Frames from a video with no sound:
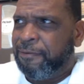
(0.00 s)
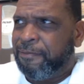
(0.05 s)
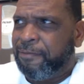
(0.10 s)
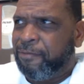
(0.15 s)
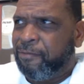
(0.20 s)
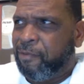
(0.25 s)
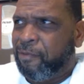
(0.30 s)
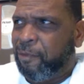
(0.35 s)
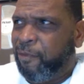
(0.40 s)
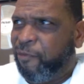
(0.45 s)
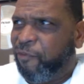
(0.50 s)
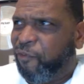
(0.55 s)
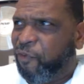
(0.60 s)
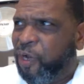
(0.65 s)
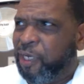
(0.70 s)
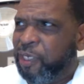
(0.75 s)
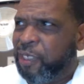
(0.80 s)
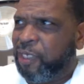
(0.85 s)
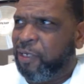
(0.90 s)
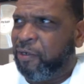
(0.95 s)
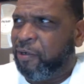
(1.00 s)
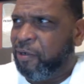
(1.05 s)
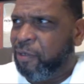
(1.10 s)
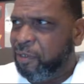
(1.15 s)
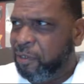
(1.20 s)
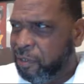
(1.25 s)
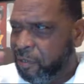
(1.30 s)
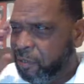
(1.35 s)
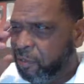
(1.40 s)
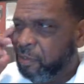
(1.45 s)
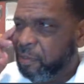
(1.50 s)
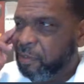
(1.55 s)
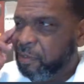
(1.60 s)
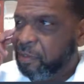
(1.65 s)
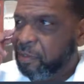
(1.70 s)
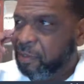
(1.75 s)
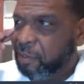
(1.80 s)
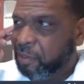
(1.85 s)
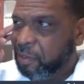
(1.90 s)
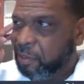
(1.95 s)
before I get on
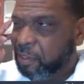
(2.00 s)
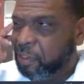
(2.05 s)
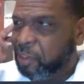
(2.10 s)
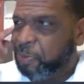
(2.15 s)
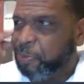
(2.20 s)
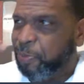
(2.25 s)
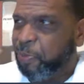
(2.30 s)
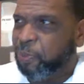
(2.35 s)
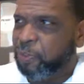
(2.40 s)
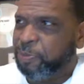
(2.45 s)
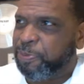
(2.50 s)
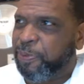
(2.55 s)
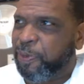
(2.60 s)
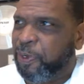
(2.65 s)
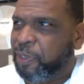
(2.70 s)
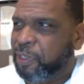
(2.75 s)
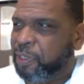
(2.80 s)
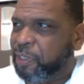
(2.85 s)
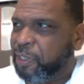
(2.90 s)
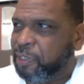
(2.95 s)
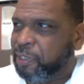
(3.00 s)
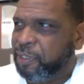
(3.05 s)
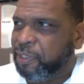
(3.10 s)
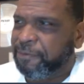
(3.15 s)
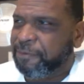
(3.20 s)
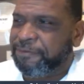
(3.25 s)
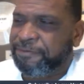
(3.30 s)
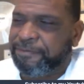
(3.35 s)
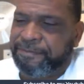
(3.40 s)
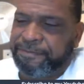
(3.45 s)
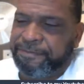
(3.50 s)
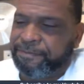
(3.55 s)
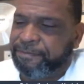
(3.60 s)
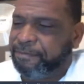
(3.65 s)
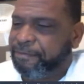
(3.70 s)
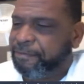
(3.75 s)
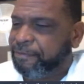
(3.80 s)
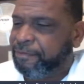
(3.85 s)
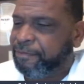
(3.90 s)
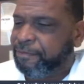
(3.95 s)
the sports part of this,
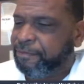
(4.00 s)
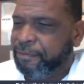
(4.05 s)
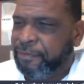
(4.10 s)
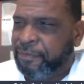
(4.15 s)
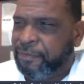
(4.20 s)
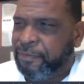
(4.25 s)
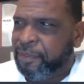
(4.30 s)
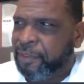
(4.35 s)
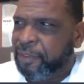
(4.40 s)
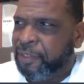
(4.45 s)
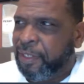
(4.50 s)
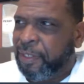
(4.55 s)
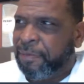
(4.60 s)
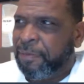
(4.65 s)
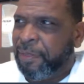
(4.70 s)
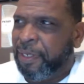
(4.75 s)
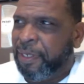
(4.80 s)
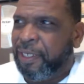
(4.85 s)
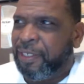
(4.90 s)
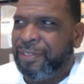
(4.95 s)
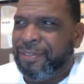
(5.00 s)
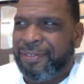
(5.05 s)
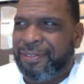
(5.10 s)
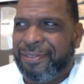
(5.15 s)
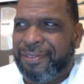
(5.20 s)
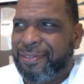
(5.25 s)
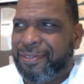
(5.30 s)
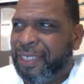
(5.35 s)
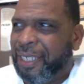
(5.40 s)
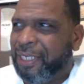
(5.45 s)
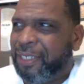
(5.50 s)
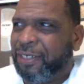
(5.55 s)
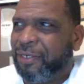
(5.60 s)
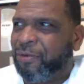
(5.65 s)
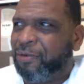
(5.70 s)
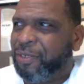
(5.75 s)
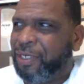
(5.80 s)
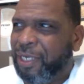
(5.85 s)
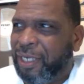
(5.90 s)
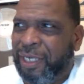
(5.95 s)
man, take
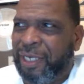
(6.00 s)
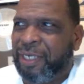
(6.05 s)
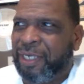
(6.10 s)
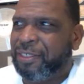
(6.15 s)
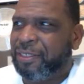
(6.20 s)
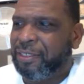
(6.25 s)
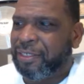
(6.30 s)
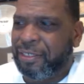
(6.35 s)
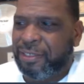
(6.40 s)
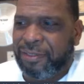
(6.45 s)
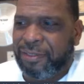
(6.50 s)
your kids,